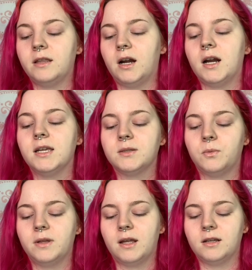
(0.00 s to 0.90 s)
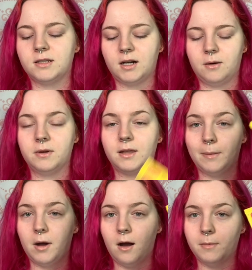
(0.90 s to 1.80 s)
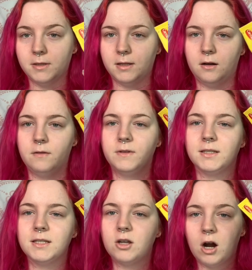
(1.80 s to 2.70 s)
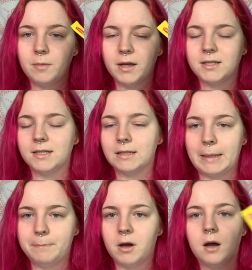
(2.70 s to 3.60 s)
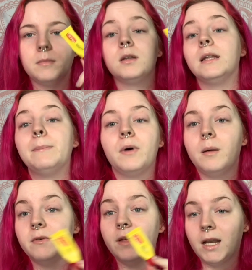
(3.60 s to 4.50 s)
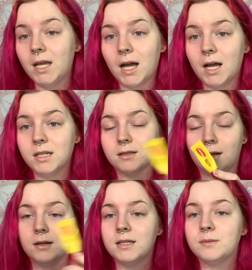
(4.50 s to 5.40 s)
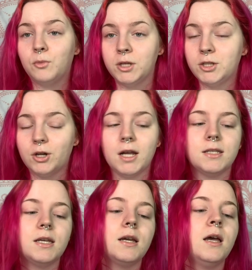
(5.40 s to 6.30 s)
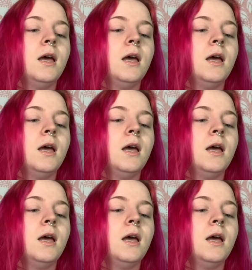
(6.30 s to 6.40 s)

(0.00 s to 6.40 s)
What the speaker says: There is one that I'll start with that I'm almost out of. This is Carmex. It's lip balm. Lip balm of any kind, as long as it's moisturizing,